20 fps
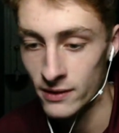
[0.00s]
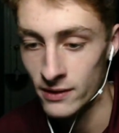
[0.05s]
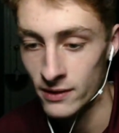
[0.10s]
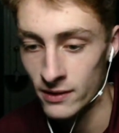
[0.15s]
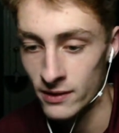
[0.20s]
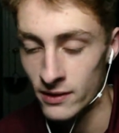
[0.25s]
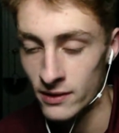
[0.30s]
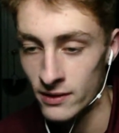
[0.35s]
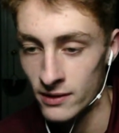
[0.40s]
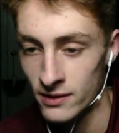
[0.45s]

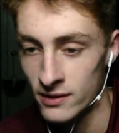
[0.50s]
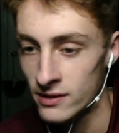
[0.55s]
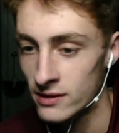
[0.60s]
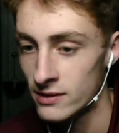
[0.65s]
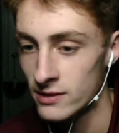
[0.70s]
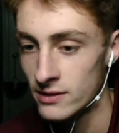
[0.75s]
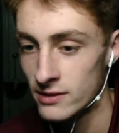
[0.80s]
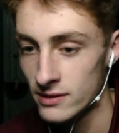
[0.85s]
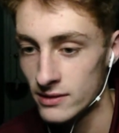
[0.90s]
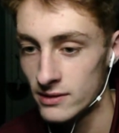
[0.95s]

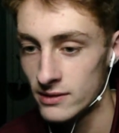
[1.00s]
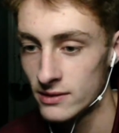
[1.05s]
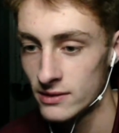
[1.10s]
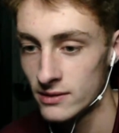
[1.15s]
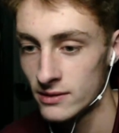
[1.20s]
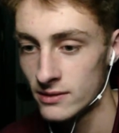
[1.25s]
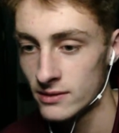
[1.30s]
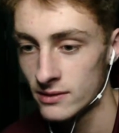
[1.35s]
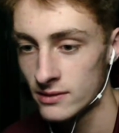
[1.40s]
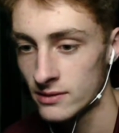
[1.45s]

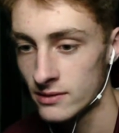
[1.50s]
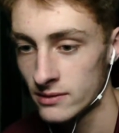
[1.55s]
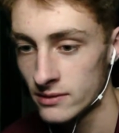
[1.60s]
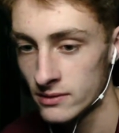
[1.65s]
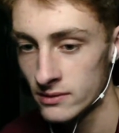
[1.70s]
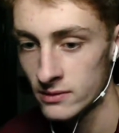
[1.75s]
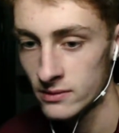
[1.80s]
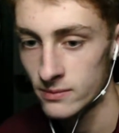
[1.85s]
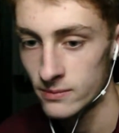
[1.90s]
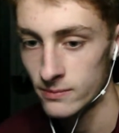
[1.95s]

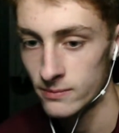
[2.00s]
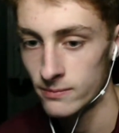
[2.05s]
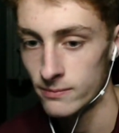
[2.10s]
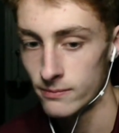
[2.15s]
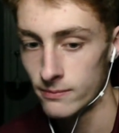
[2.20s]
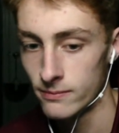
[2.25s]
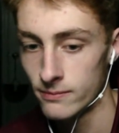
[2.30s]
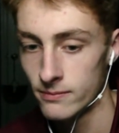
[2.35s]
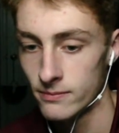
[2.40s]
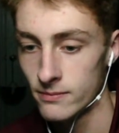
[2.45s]

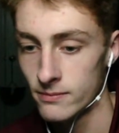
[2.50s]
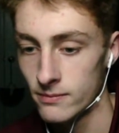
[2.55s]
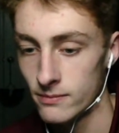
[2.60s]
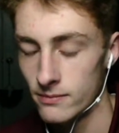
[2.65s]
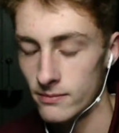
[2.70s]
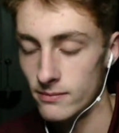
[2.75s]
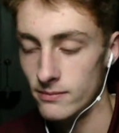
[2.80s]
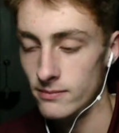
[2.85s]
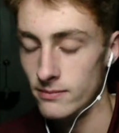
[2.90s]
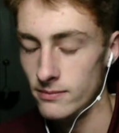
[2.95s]

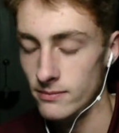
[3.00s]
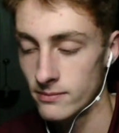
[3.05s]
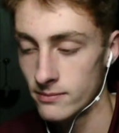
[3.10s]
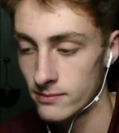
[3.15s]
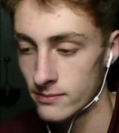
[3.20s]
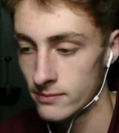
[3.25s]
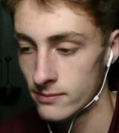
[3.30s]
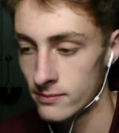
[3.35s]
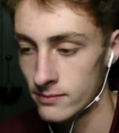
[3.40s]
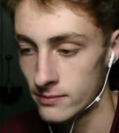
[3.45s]

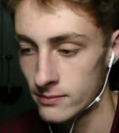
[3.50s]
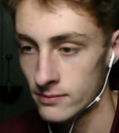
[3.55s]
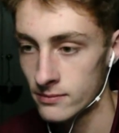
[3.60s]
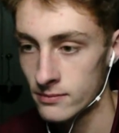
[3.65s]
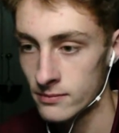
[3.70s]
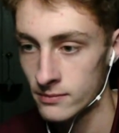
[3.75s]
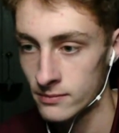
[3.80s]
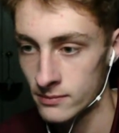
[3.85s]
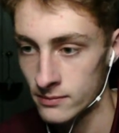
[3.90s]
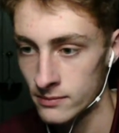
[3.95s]

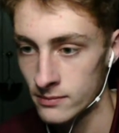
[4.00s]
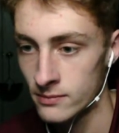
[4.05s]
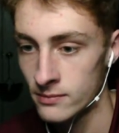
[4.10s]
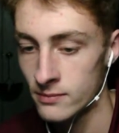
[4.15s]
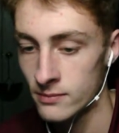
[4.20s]
No one is speaking in this clip.